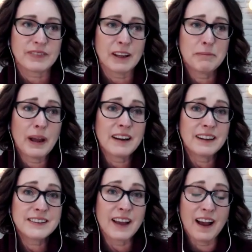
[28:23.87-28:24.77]
But
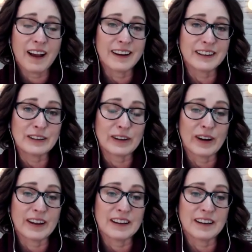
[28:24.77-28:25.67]
it's hard, you
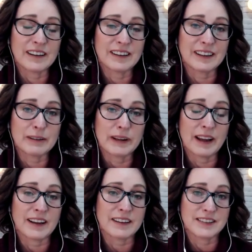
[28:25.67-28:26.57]
know. It can be
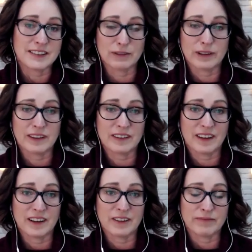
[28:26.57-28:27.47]
hard to deal with
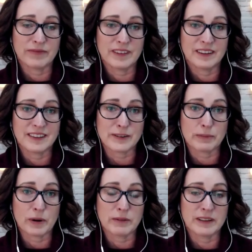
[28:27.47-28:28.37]

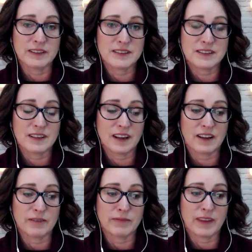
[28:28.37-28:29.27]
disappointment,
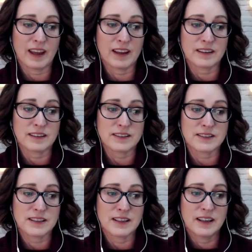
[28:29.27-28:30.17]
and
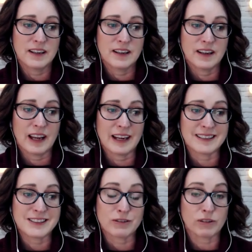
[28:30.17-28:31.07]

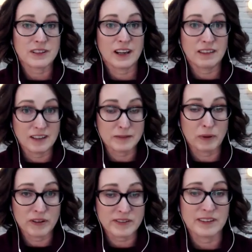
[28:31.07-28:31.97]
to not take things
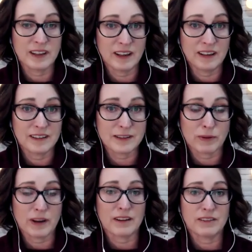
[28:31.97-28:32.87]
personally as
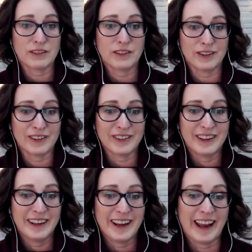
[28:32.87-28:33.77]
well, you know.
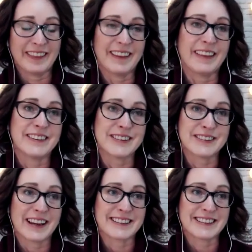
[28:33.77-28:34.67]
And this is
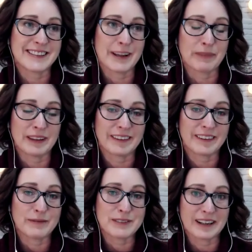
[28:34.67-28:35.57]
actually something that
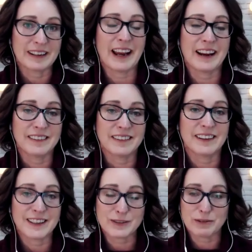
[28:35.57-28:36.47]
I'm dedicating the
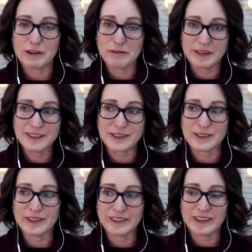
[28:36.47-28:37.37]
next 12 months
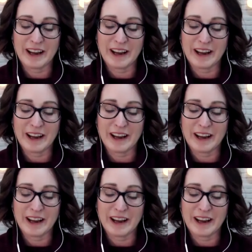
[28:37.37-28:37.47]
to,